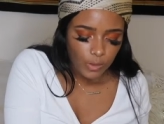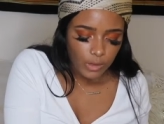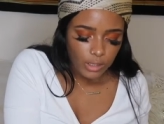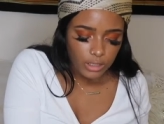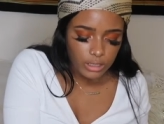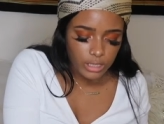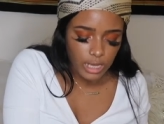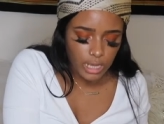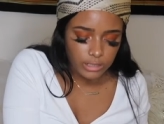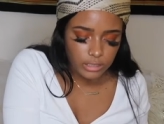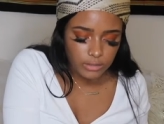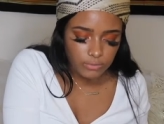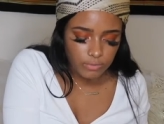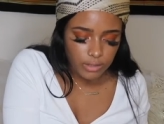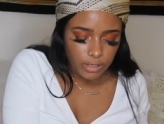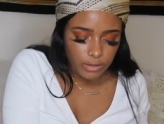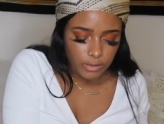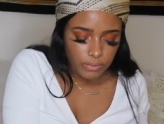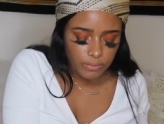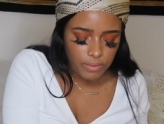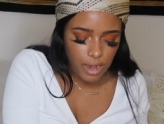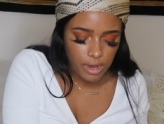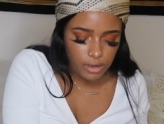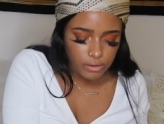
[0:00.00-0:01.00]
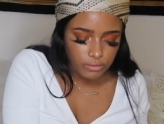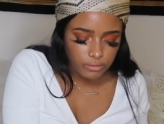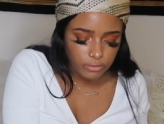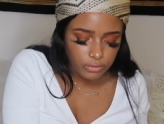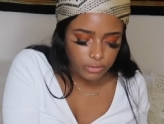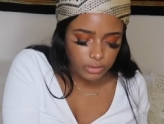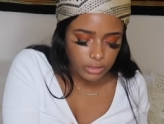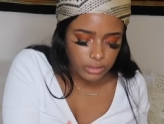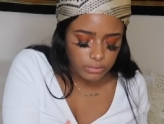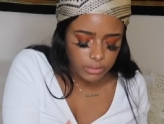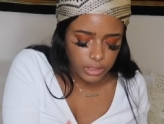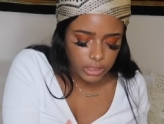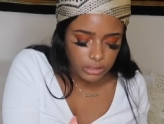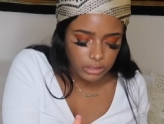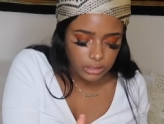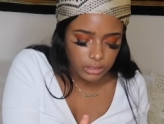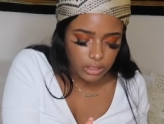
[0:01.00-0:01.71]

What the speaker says: And that's very powerful to me.